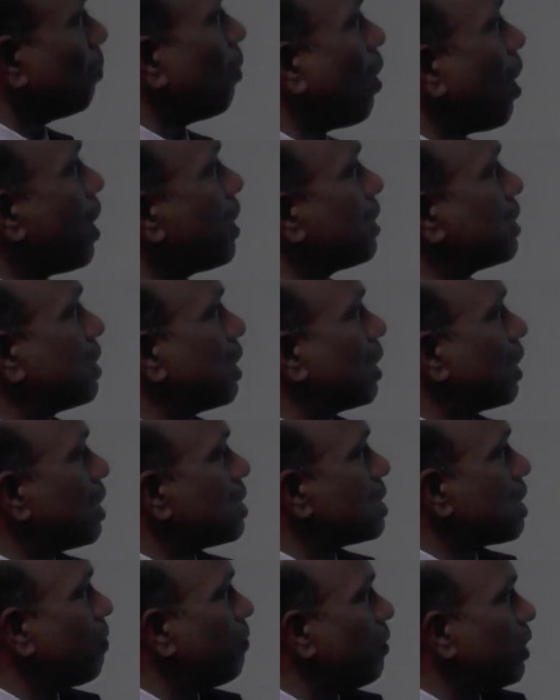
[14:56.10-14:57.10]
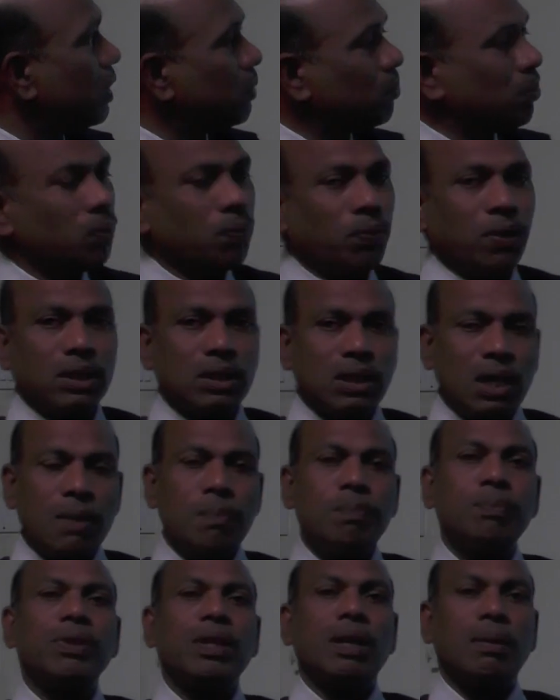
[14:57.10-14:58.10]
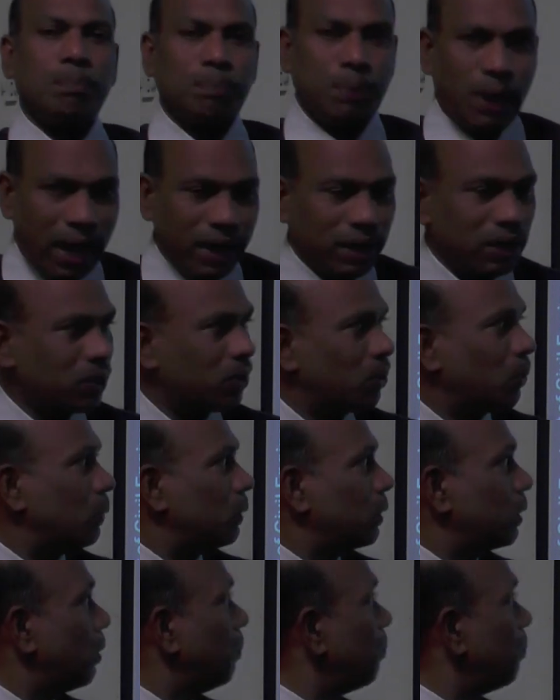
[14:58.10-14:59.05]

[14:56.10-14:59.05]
moisture is available for the plant growth.